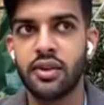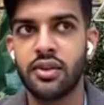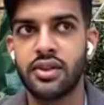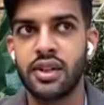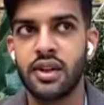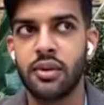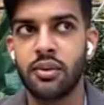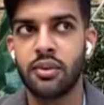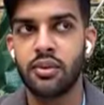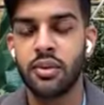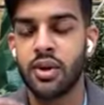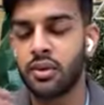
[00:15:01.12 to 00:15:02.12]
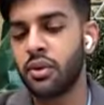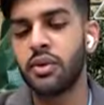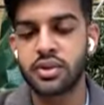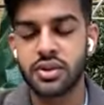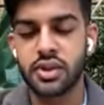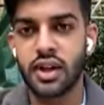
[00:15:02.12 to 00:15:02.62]
you'd say, what
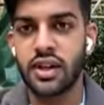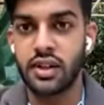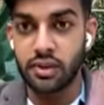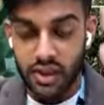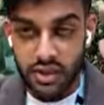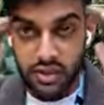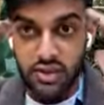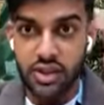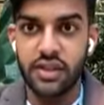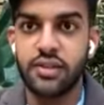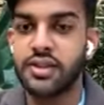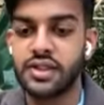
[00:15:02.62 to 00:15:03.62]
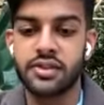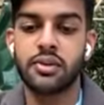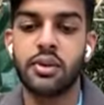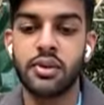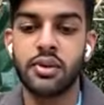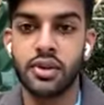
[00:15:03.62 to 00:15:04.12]
was your ideal? As soon as you left for sixth form,
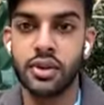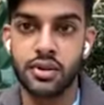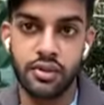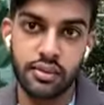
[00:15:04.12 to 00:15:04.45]
what were you doing?